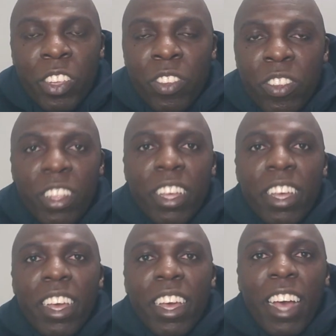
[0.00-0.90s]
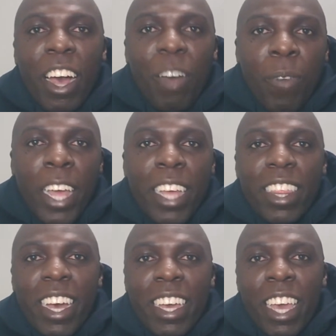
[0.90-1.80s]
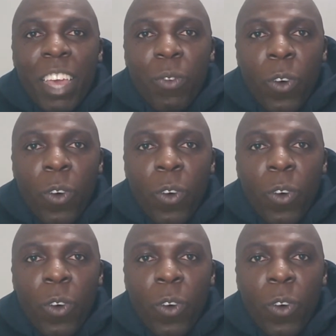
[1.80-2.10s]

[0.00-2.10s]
just playing their game.